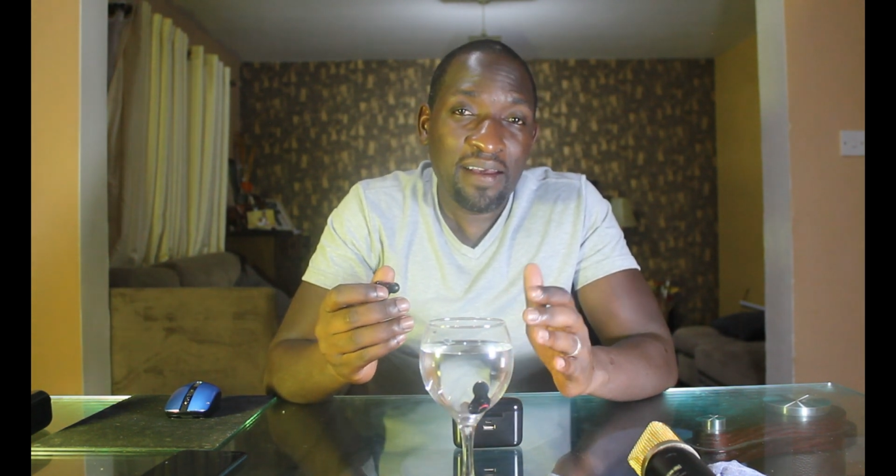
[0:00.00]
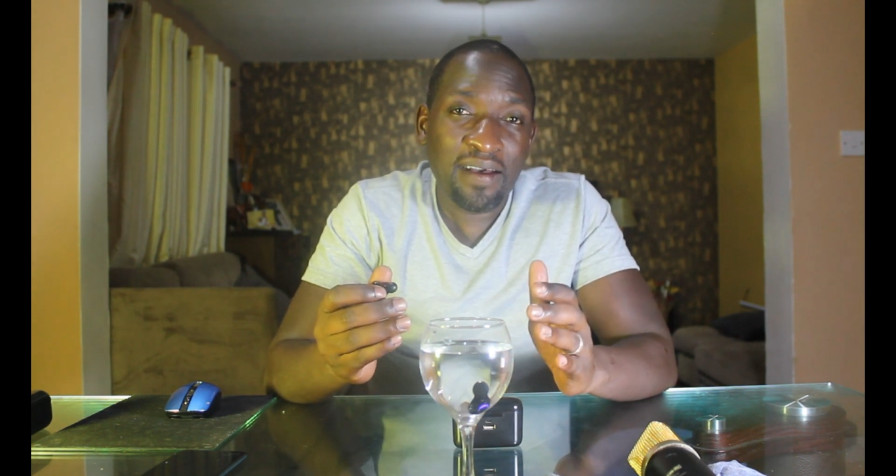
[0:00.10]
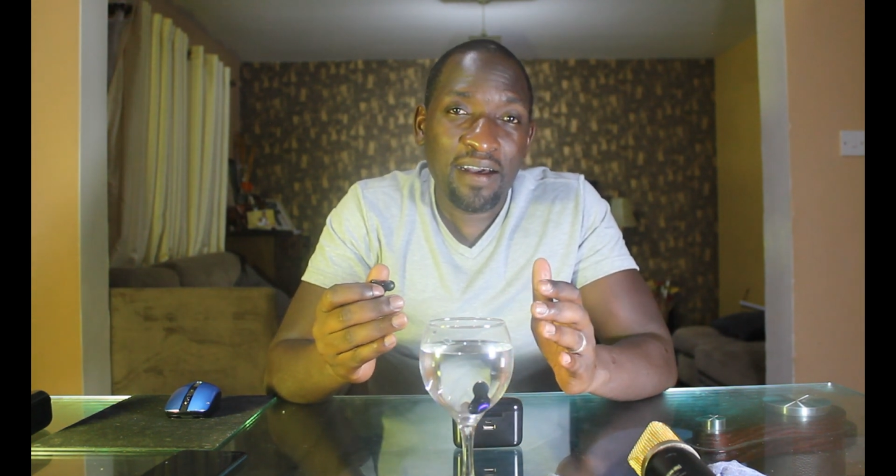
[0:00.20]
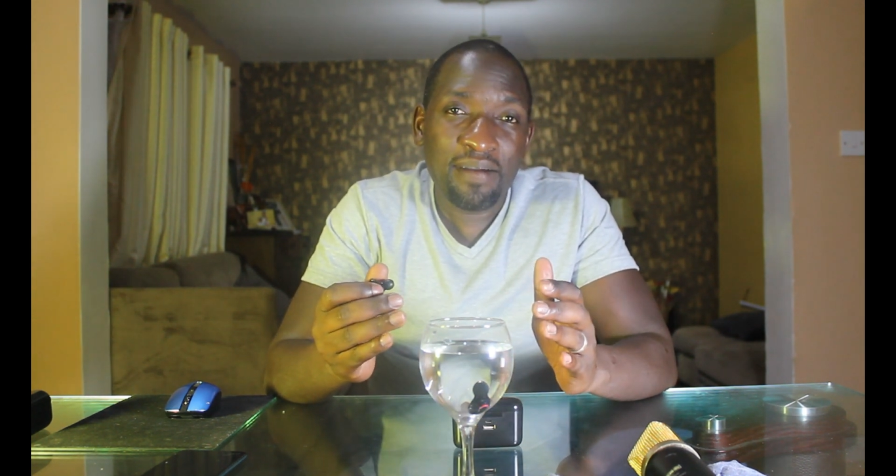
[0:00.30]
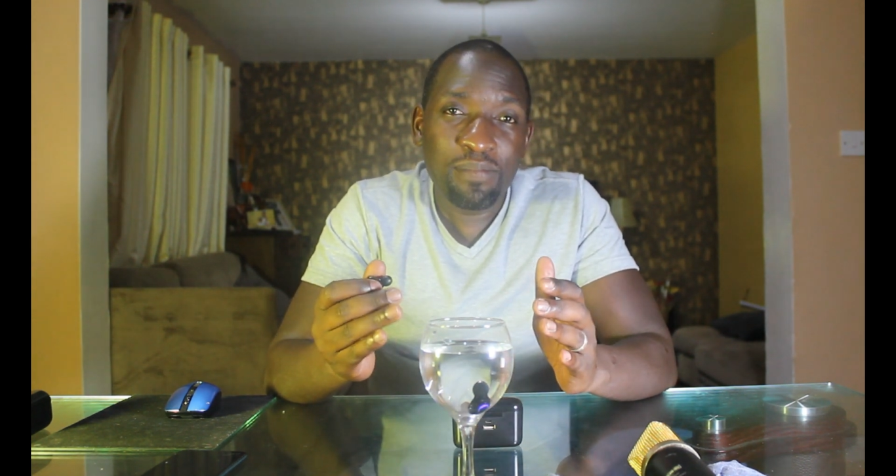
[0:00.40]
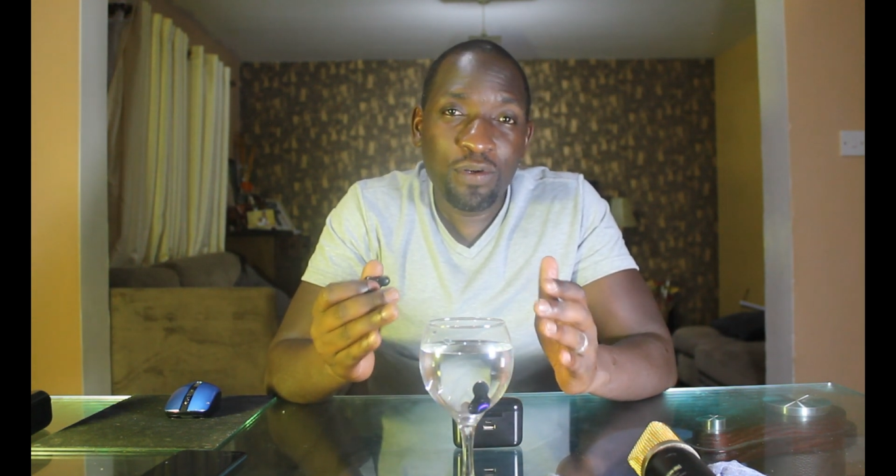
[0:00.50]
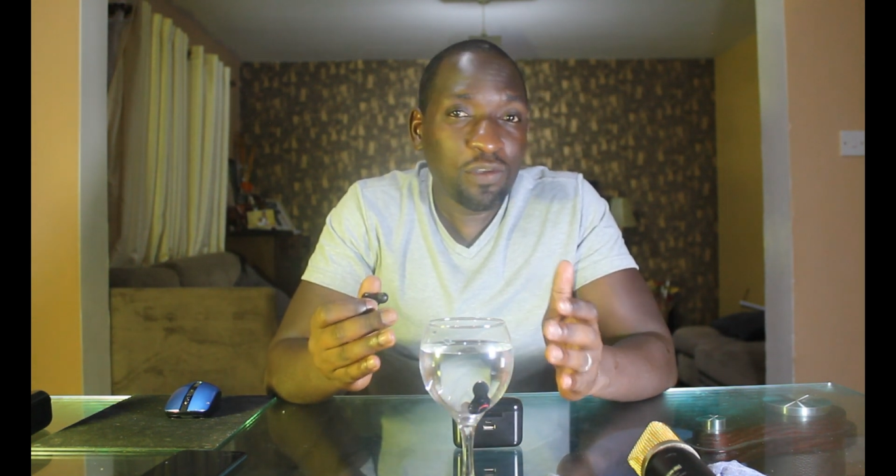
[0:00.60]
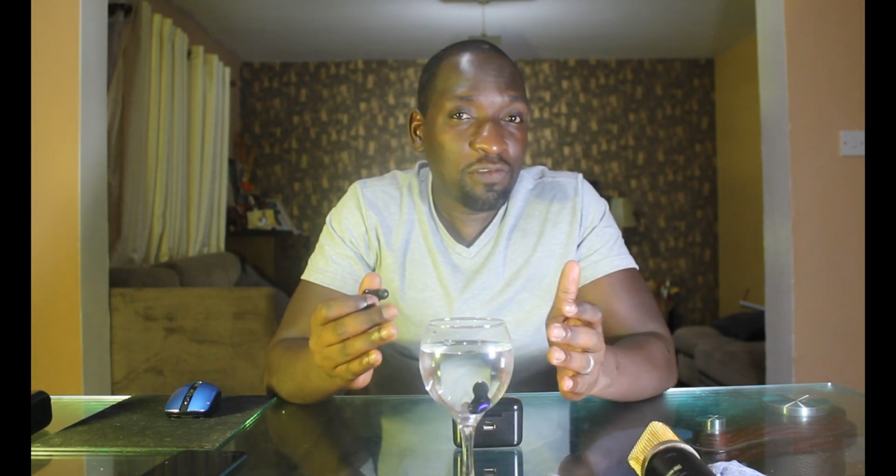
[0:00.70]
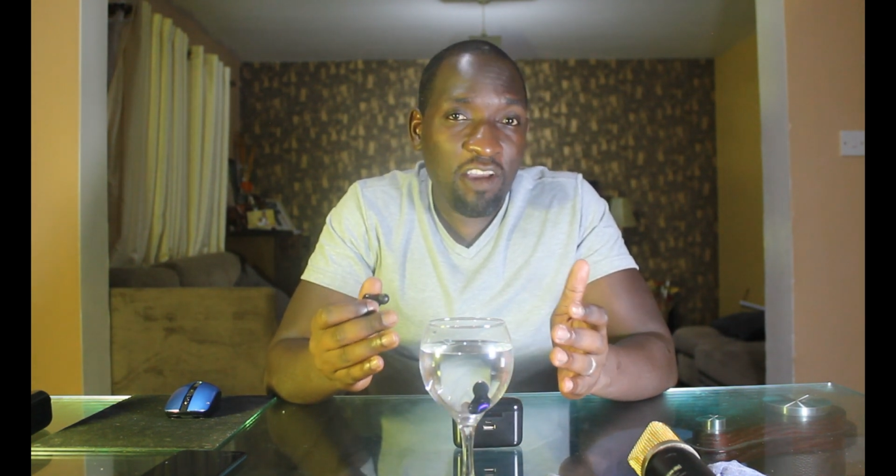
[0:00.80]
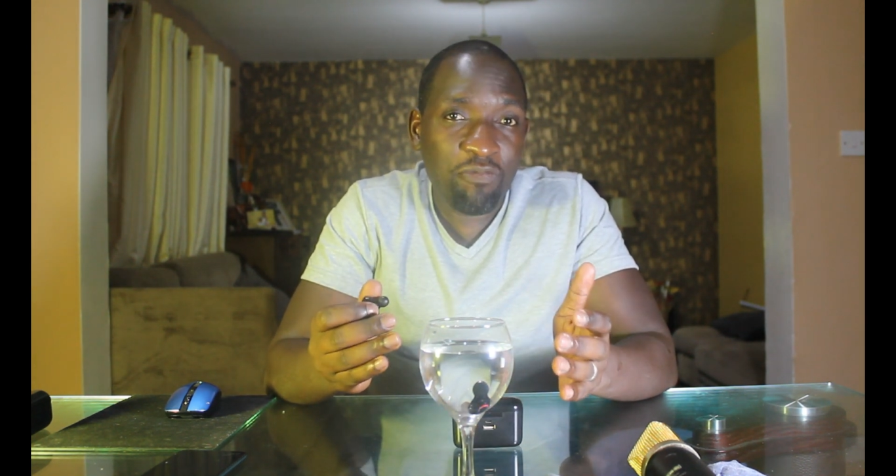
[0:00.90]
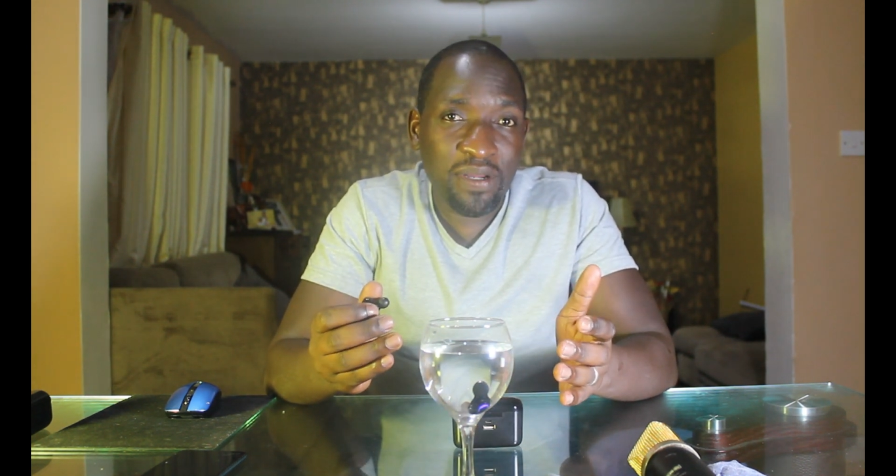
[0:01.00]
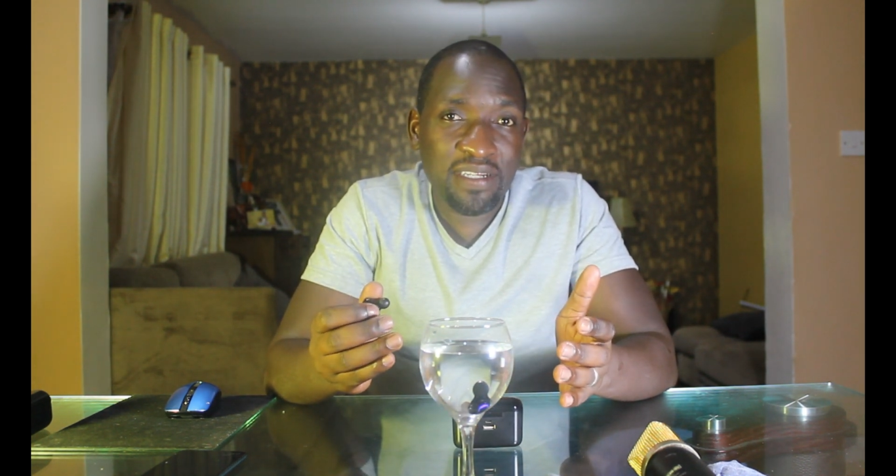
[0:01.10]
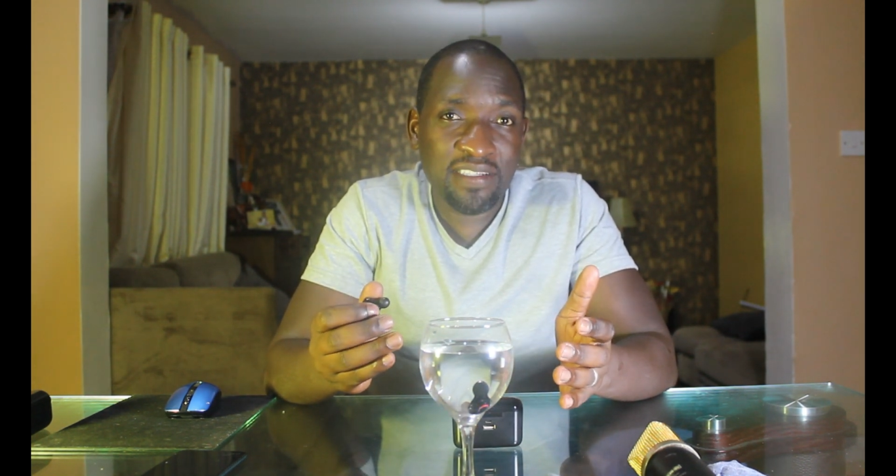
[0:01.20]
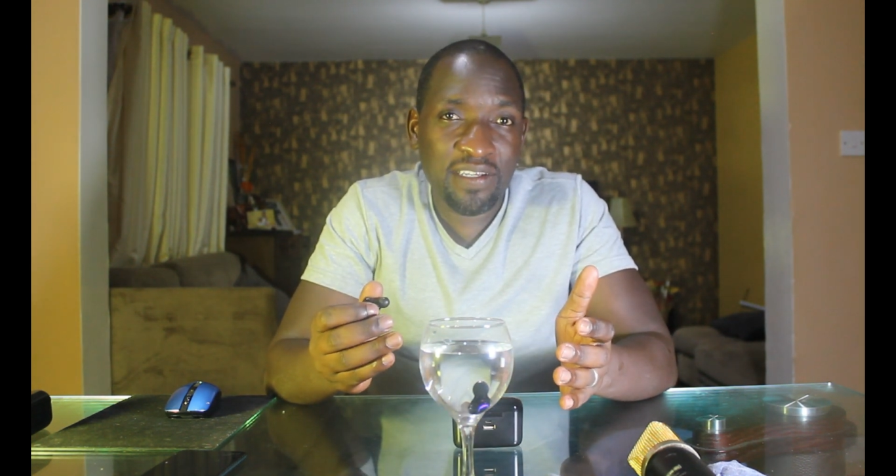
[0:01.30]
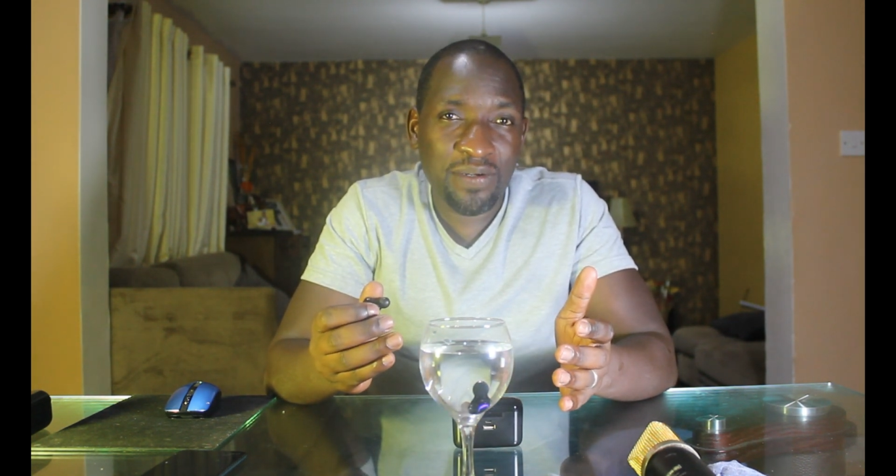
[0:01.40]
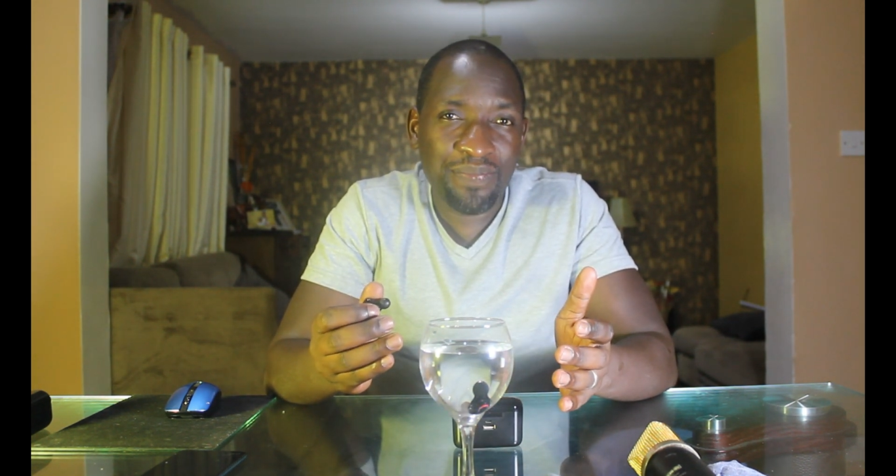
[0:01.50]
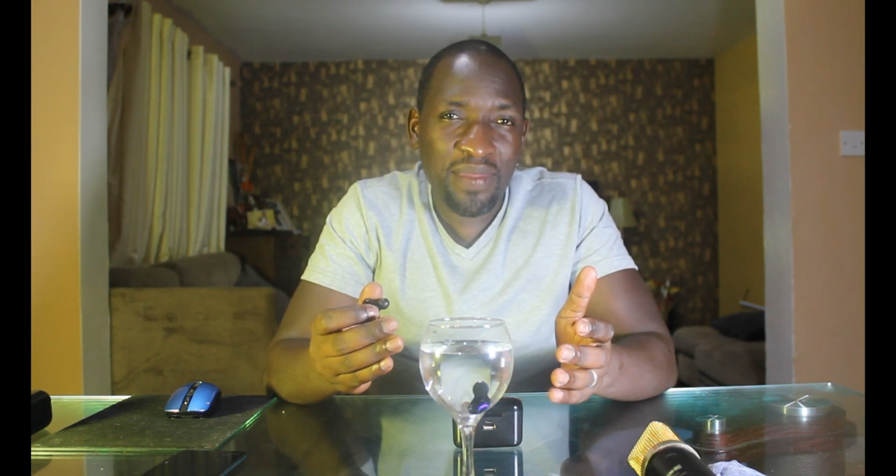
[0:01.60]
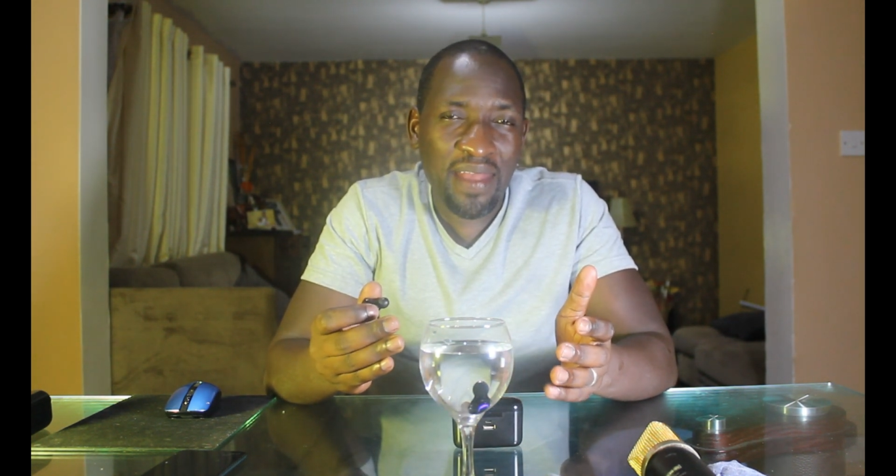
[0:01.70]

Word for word: uh, Bluetooth 5.0.